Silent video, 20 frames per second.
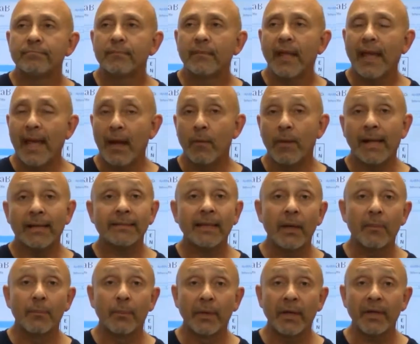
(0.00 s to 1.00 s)
And when I
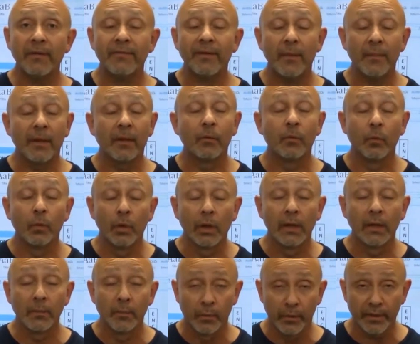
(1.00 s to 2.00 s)
say brief, I mean
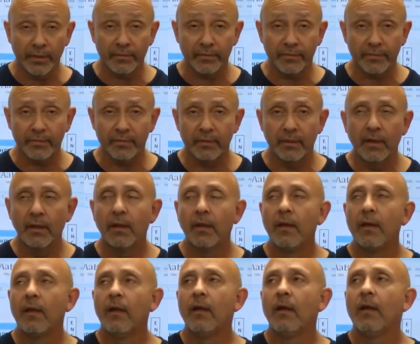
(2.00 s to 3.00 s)
really brief.
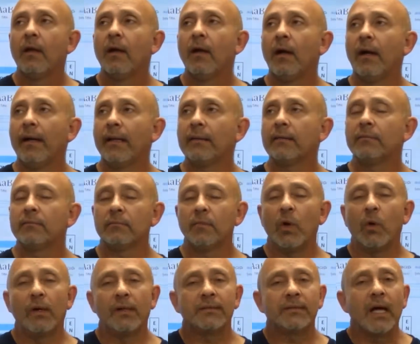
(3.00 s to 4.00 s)
All right,
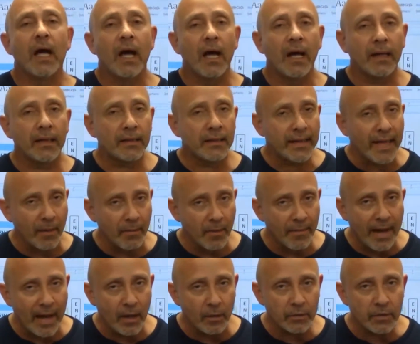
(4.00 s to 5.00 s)
OSI came
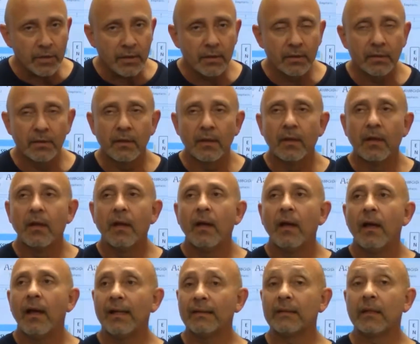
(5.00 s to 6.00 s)
about
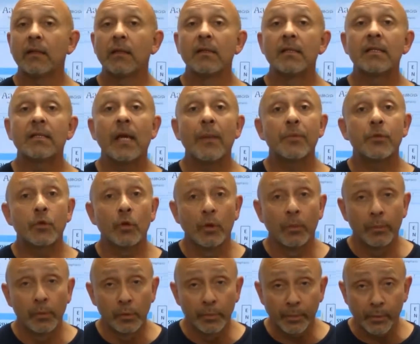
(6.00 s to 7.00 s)
as a conceptual
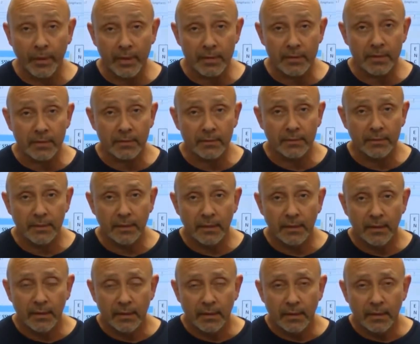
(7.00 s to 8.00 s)
blueprint.
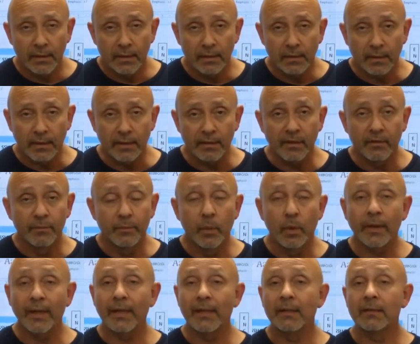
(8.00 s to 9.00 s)
All right, they're
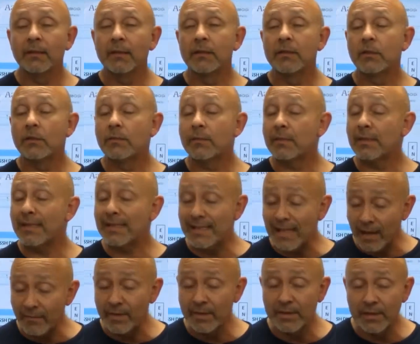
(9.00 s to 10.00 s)
broken into
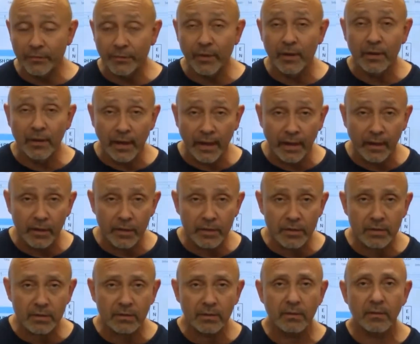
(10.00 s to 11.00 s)
7 different
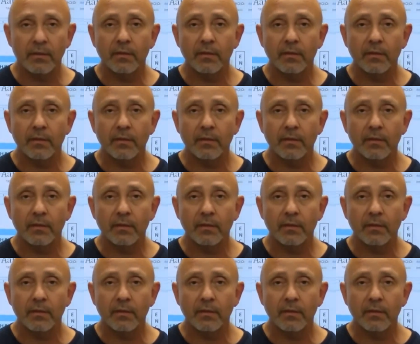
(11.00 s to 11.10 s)
layers.